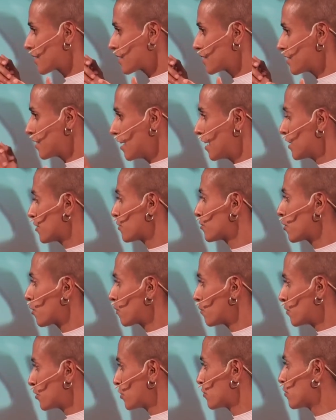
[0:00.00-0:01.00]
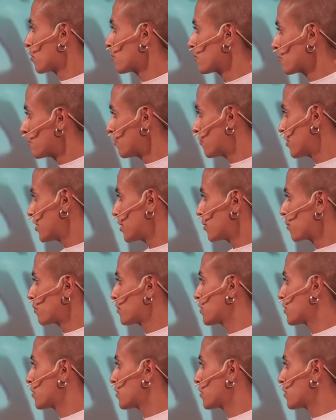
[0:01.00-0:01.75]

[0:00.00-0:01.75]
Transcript: You don't feel